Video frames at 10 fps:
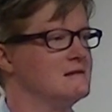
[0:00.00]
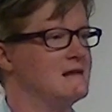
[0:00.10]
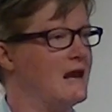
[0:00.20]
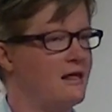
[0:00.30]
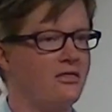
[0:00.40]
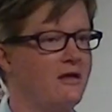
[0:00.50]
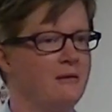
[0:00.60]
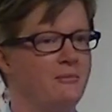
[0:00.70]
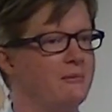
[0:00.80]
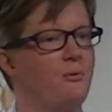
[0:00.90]
is
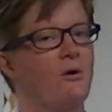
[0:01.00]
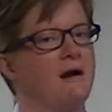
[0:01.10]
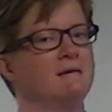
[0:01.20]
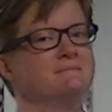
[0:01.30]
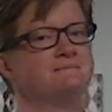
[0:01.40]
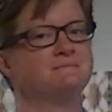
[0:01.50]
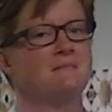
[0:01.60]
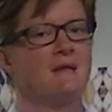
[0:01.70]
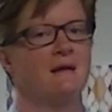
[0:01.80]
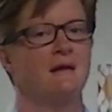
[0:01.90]
anything but boring.
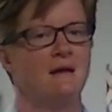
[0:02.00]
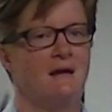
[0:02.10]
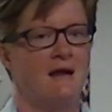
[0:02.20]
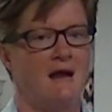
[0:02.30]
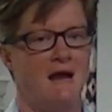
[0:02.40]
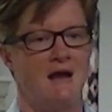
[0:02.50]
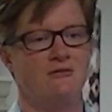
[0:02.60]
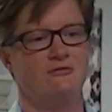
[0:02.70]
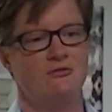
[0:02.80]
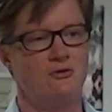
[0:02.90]
I
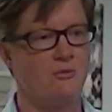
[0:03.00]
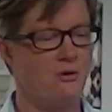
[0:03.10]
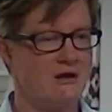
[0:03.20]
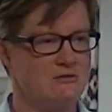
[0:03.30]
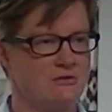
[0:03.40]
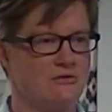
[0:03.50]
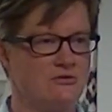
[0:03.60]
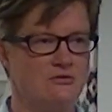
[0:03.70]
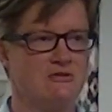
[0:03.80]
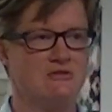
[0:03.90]
have two boys with
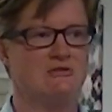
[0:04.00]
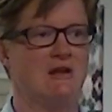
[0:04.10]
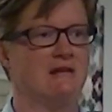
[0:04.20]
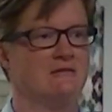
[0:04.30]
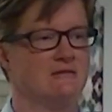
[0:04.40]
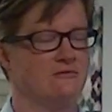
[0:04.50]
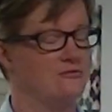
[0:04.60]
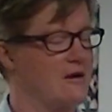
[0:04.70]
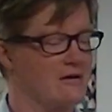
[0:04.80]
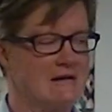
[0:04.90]
two distinct,
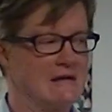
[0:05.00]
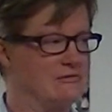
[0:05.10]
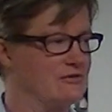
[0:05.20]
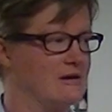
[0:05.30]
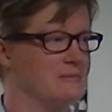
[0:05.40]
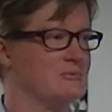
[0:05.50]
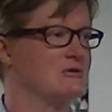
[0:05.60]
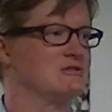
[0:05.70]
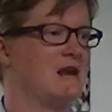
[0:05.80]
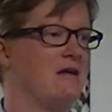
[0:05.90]
very different
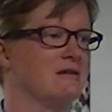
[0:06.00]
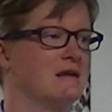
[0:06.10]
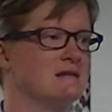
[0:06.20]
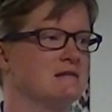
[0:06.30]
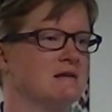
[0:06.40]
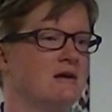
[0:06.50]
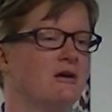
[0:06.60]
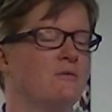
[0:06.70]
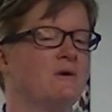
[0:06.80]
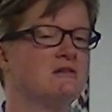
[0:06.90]
personalities,
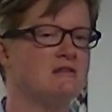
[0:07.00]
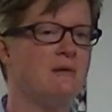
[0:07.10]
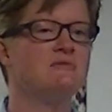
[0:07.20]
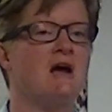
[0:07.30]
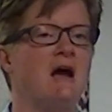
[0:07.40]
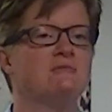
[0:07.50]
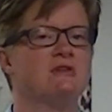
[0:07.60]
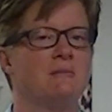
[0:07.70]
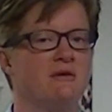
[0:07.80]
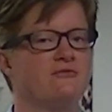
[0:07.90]
which sometimes
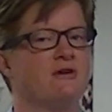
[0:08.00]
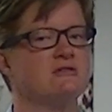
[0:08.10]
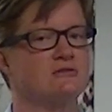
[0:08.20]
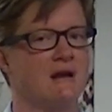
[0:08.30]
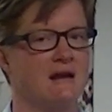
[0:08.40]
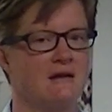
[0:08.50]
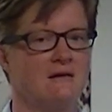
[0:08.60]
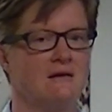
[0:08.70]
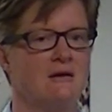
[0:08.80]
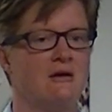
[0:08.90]
can be frustrating,
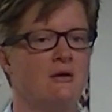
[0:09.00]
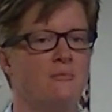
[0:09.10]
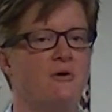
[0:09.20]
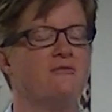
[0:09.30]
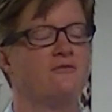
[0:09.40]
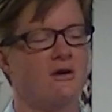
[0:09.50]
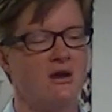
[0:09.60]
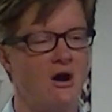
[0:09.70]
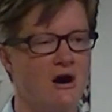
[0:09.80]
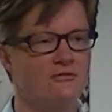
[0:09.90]
but
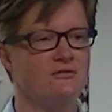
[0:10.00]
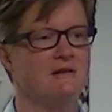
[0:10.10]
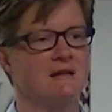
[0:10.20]
very often